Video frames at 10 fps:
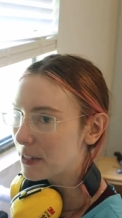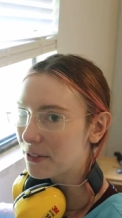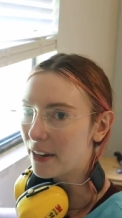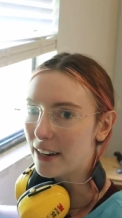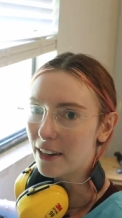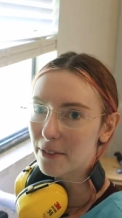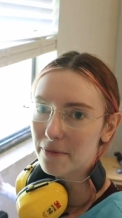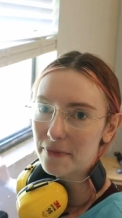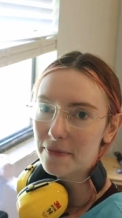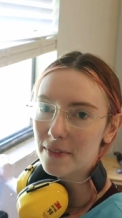piece right here.
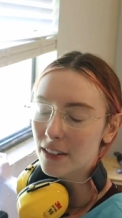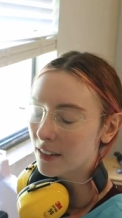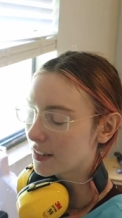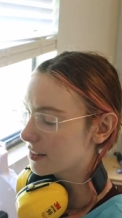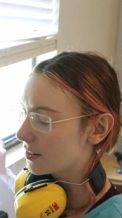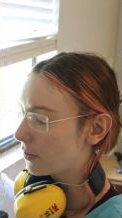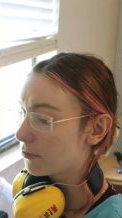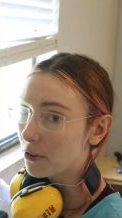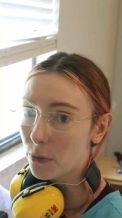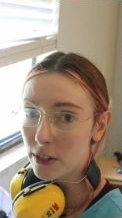So
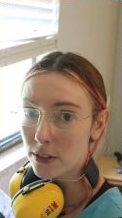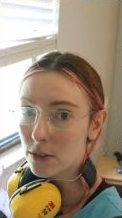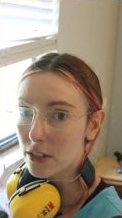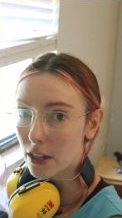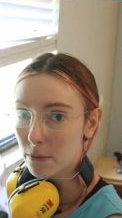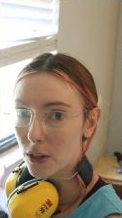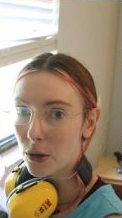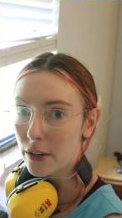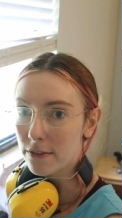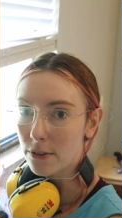for the window look I'm
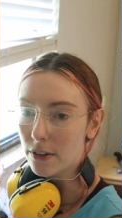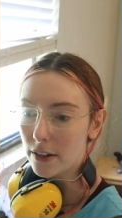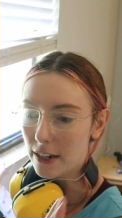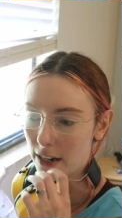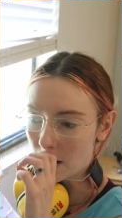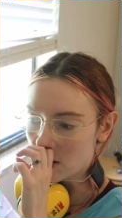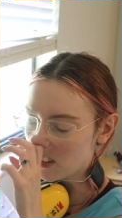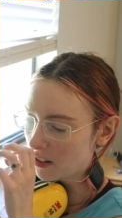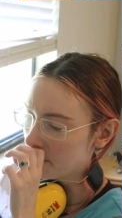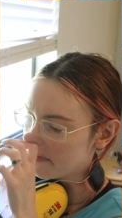going for, and
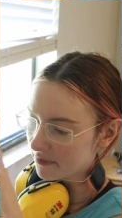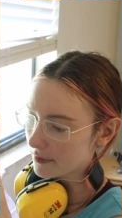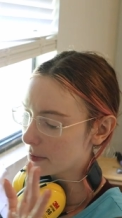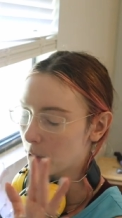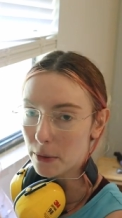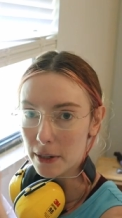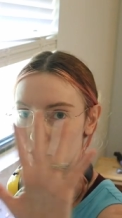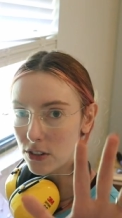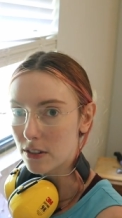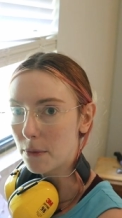I'll put a
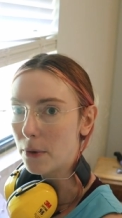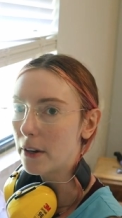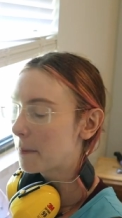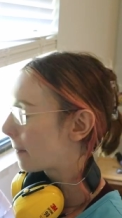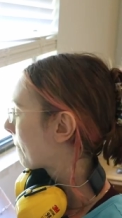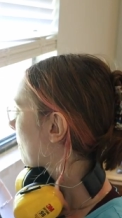picture somewhere,